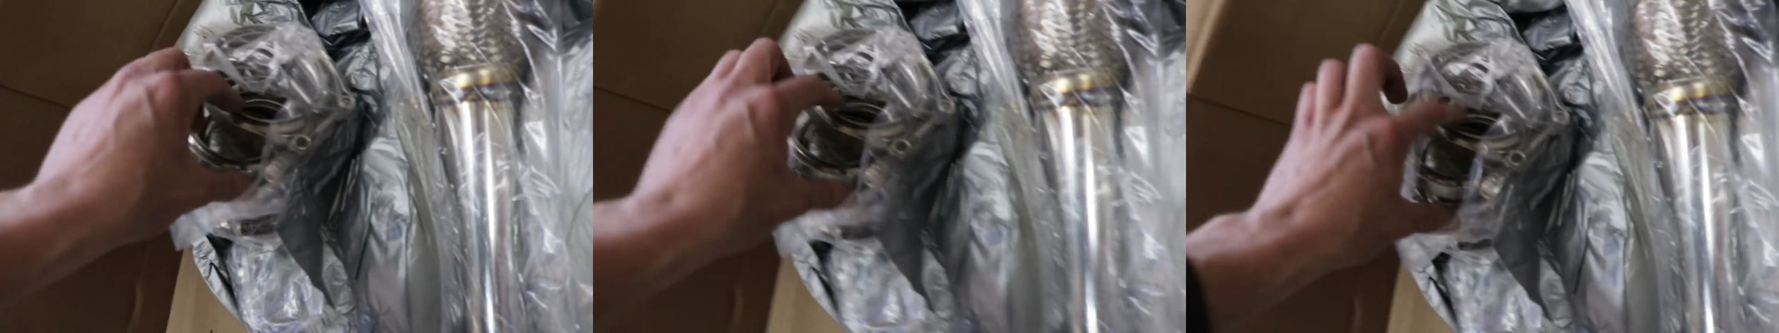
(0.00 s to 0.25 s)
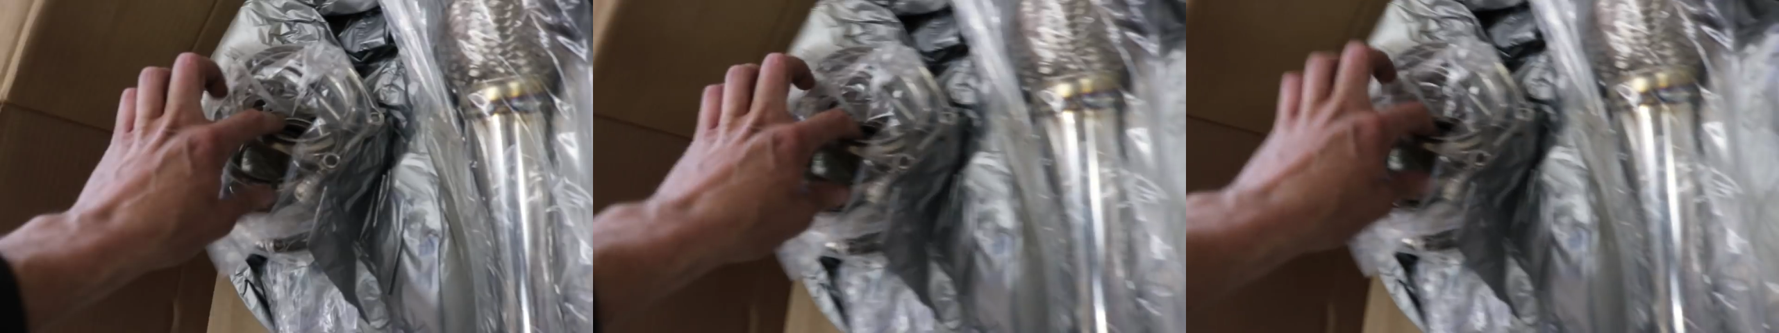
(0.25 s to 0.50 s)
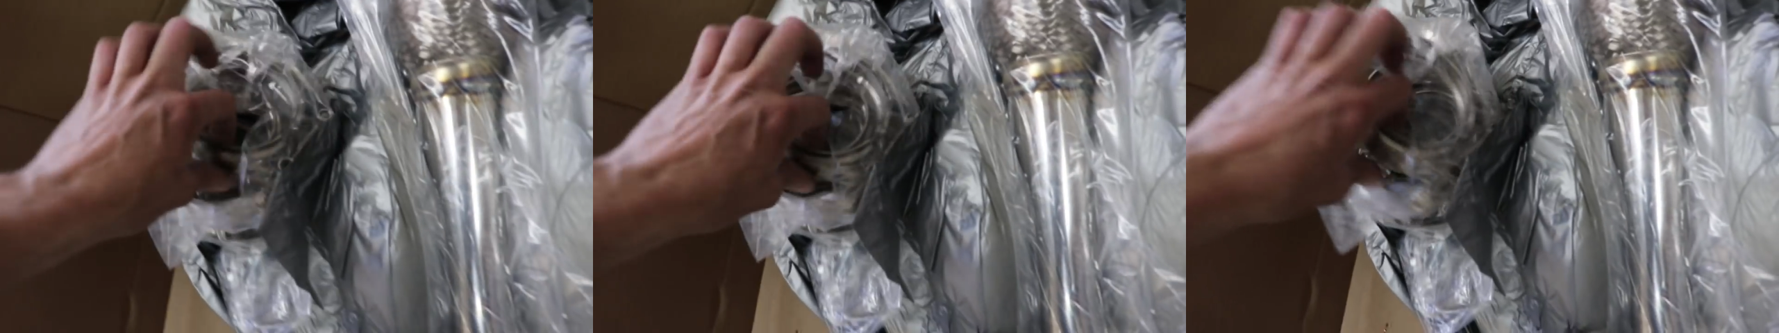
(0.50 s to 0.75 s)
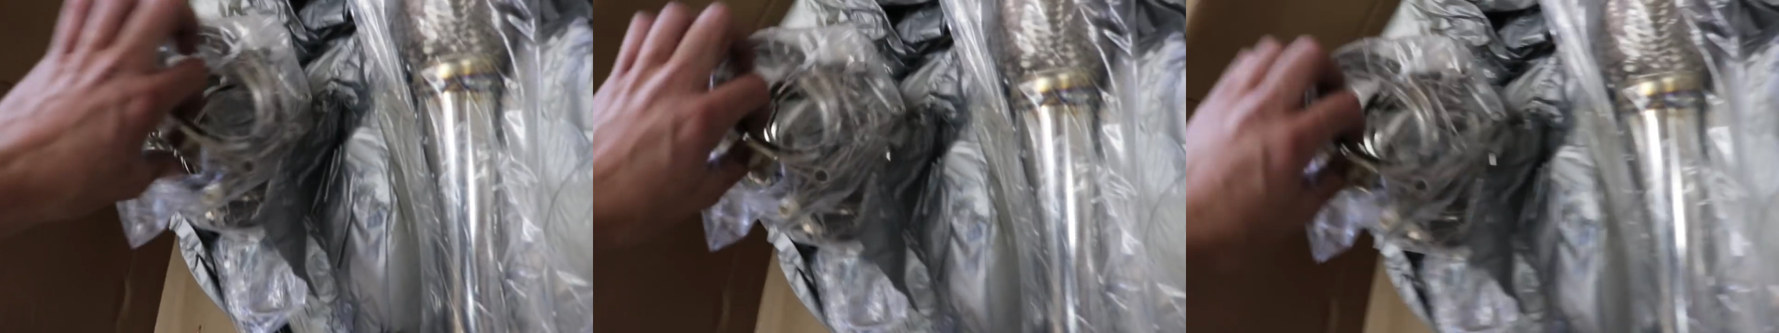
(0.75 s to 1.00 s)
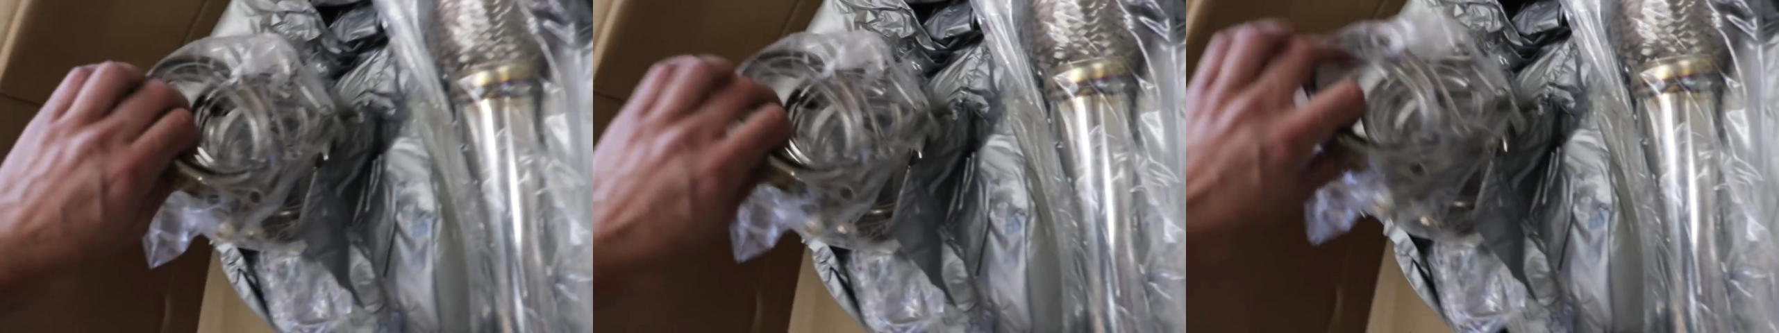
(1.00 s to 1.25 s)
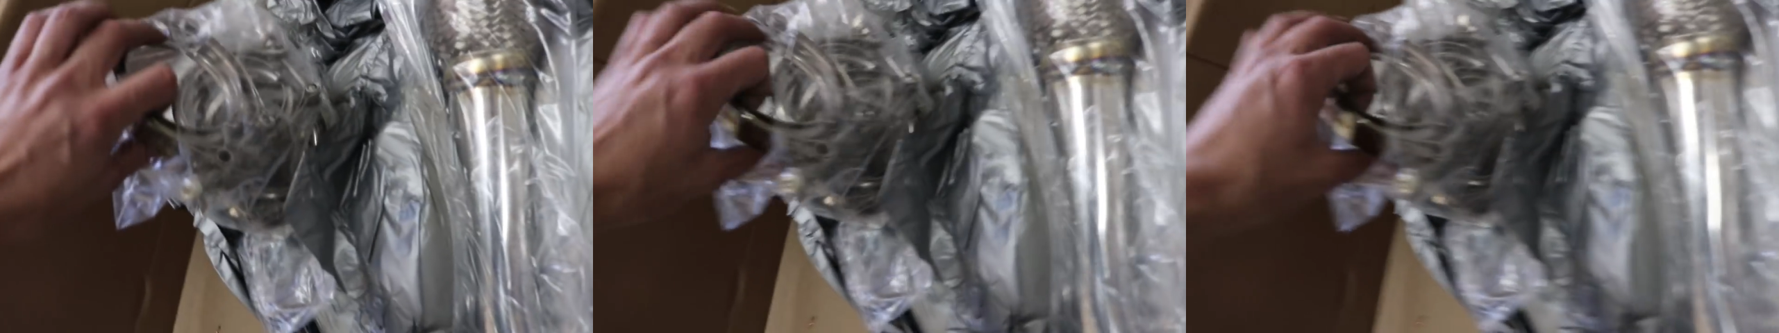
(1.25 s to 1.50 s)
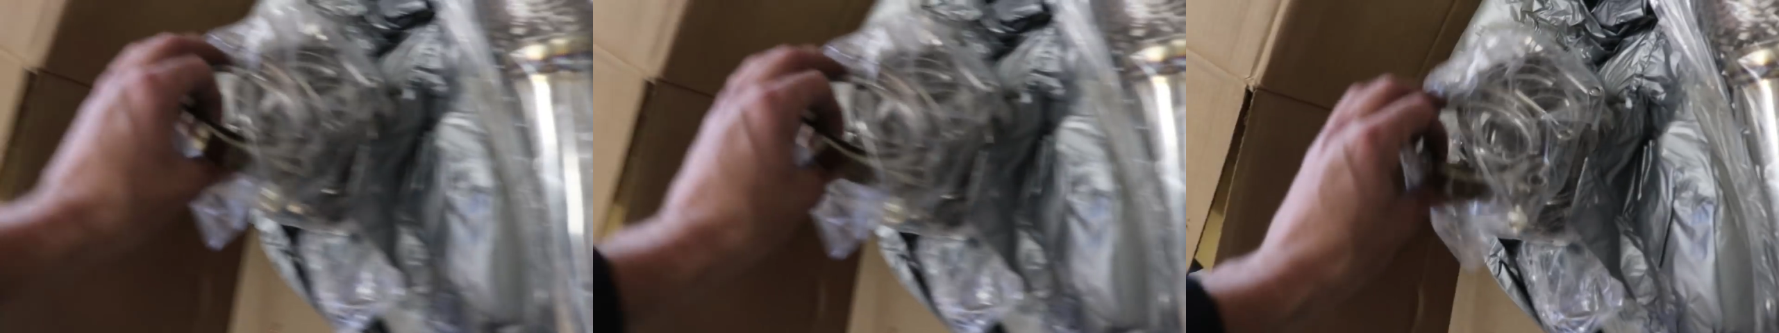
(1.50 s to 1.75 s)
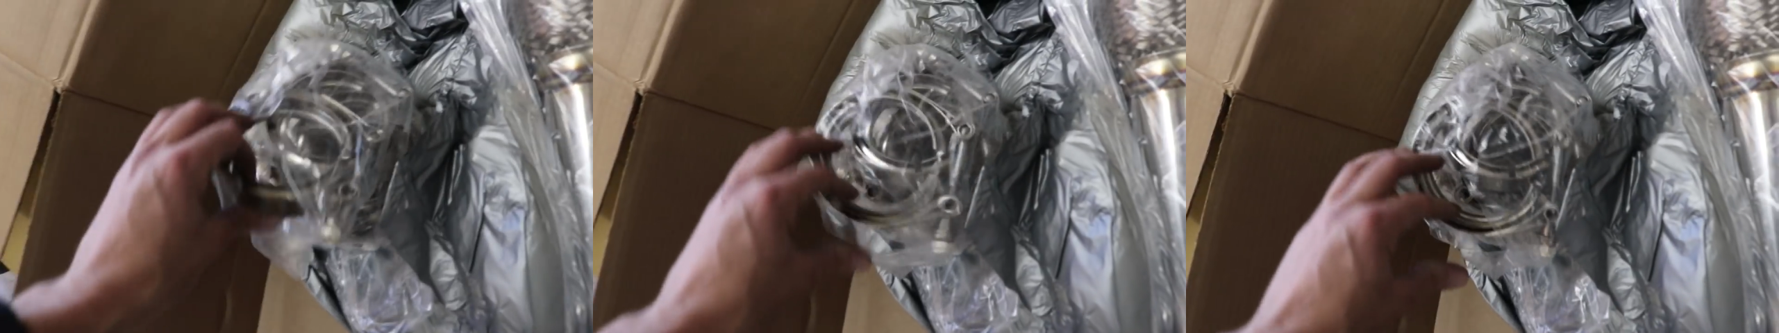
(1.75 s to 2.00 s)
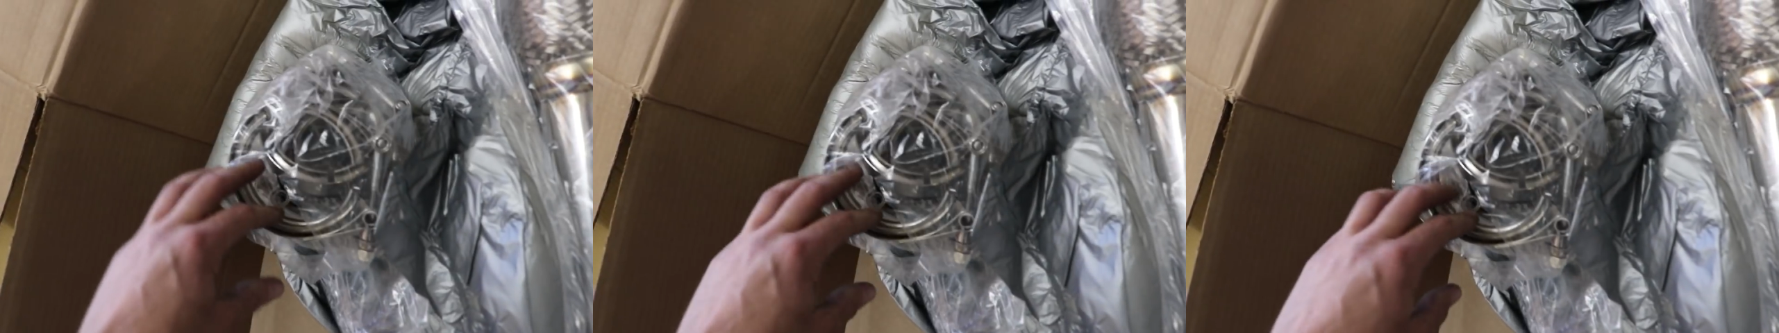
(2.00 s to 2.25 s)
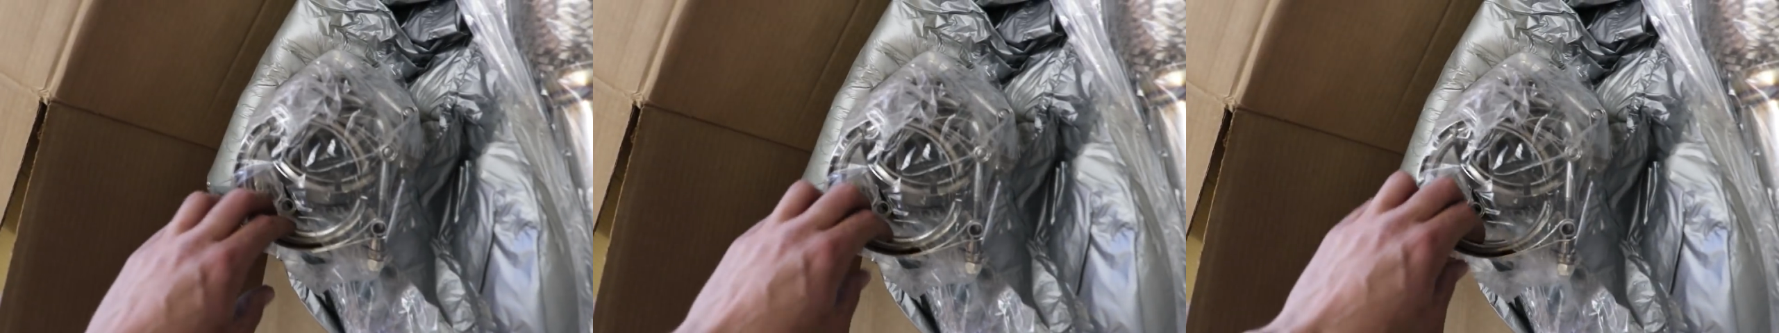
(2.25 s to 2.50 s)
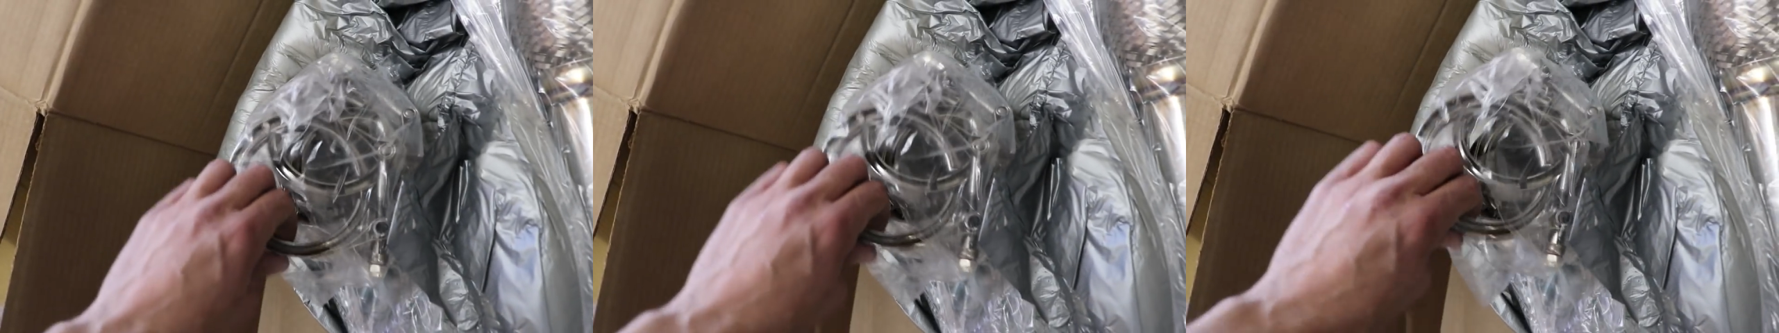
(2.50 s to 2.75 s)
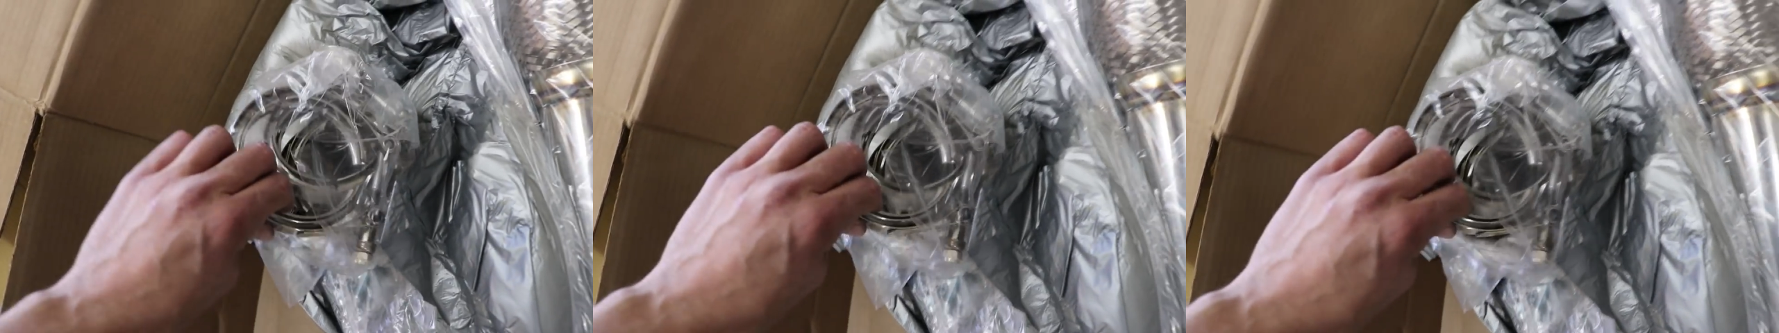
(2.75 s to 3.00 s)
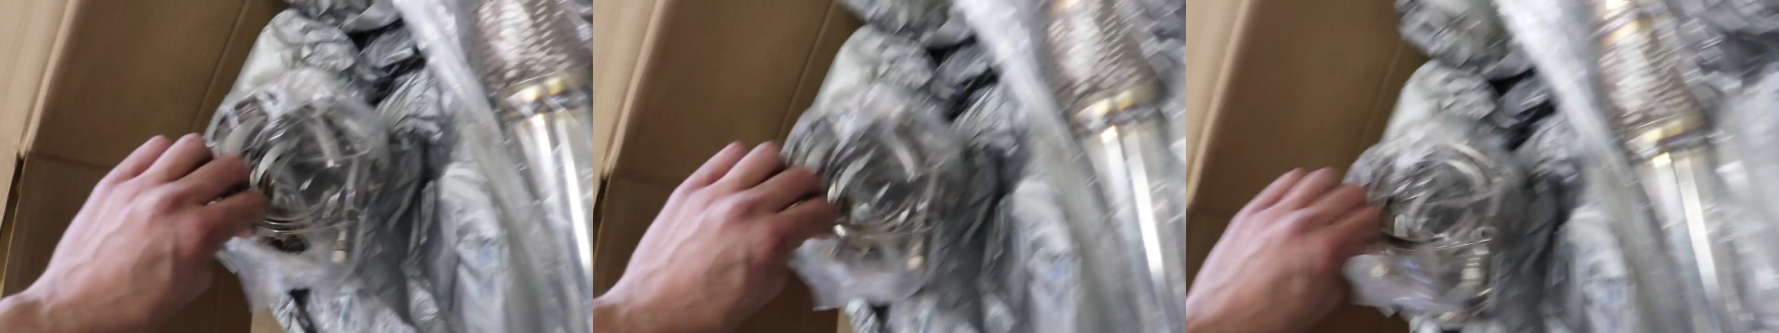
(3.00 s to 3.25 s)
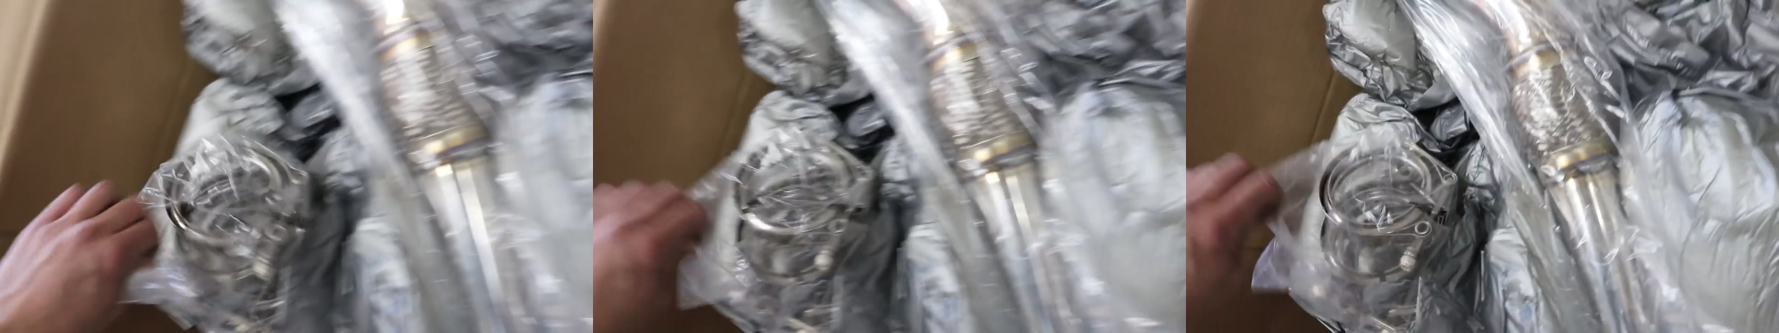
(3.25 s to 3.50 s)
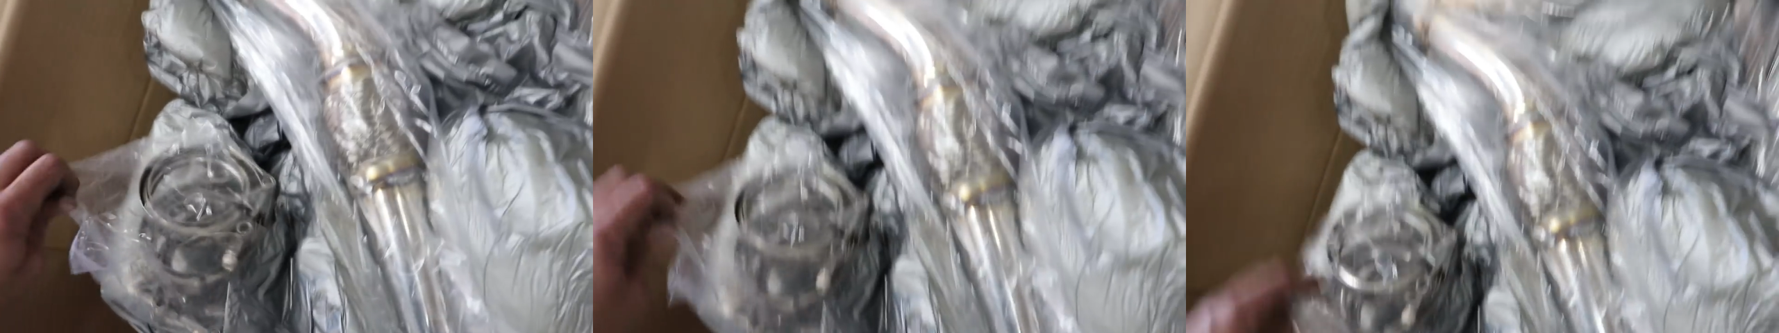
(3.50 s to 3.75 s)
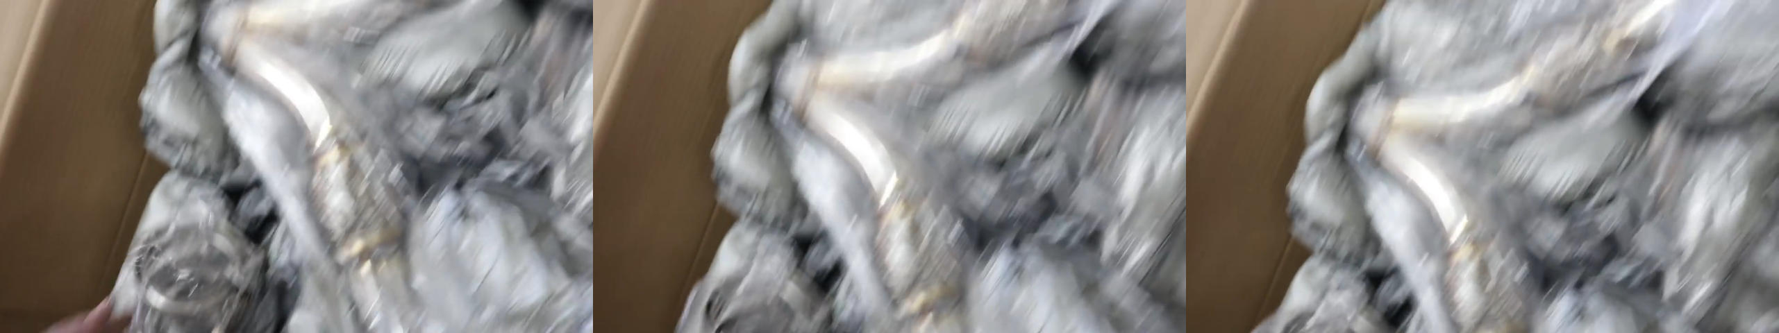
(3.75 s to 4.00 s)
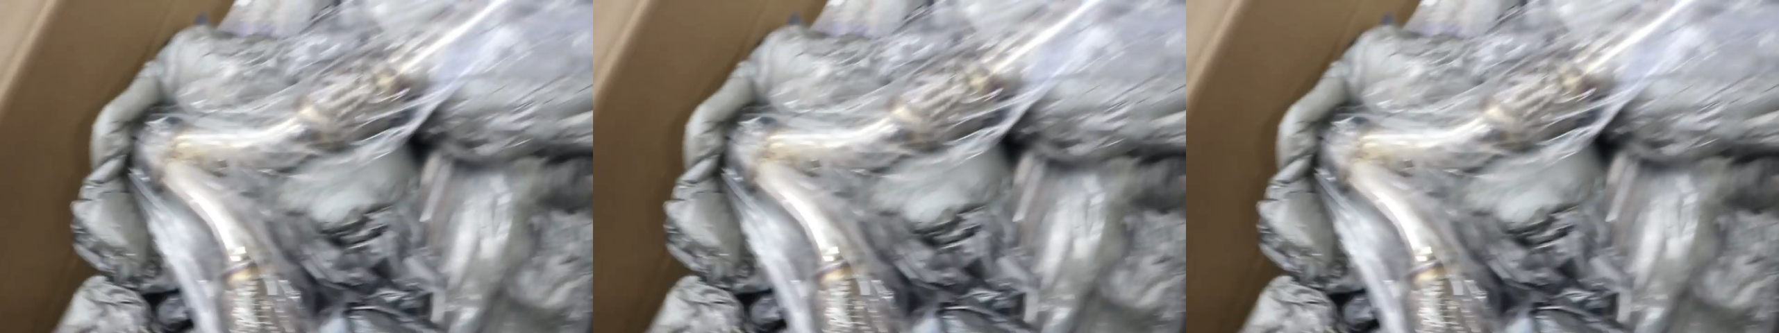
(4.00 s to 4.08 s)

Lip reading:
Nobody's mouth can be seen.